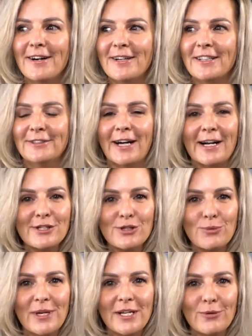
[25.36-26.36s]
Last
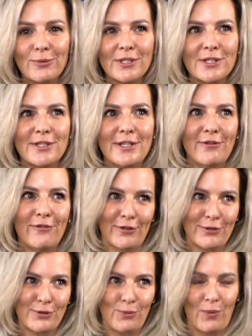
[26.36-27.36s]
week was the
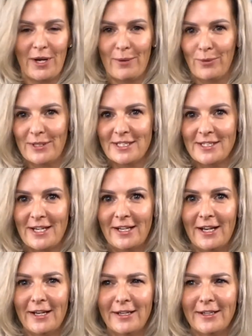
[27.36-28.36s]
first What Up Wednesday,
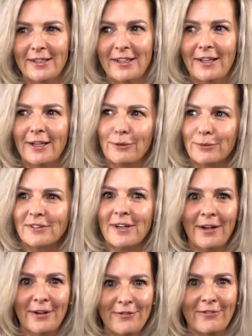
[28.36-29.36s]
and it was kind
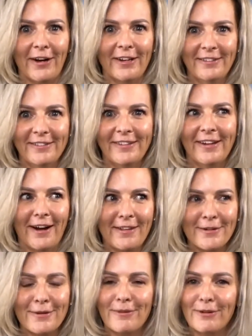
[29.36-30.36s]
of fun. I think
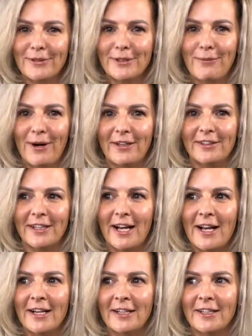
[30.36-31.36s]
it went really well,
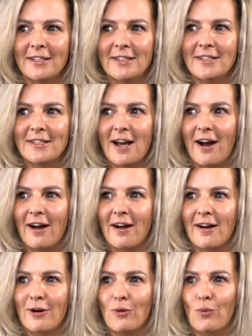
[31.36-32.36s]
and
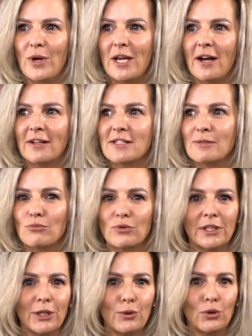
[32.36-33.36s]
we had some
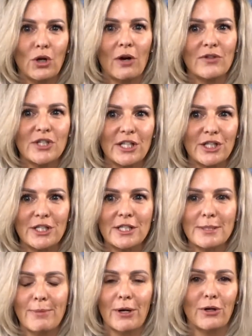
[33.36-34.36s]
really cool conversations
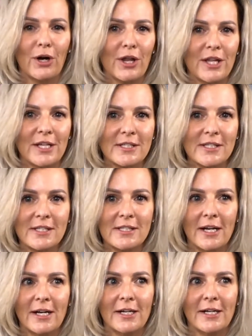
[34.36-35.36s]
about a lot of things,
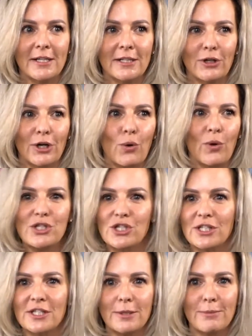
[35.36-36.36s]
a lot of
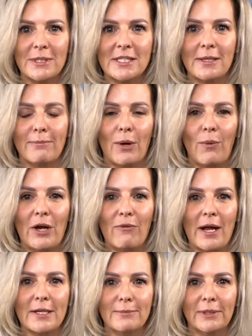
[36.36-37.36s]
questions that have been sent my way
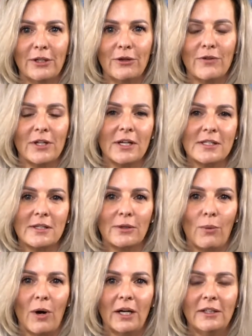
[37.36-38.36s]
randomly over the last little
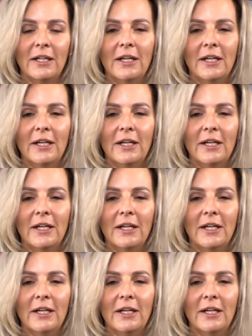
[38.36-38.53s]
while.